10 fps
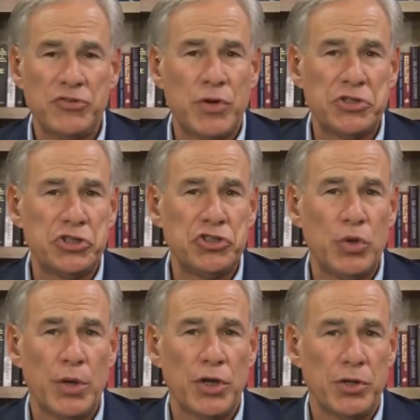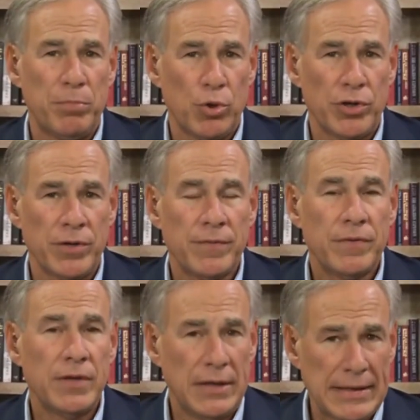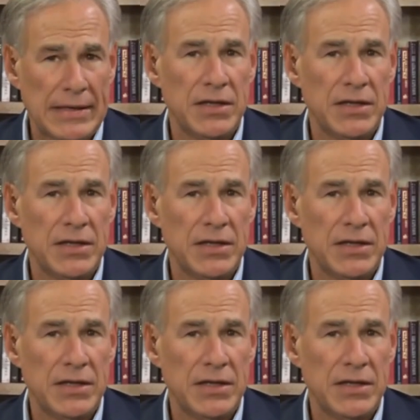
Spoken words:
is that we definitely don't have a Greg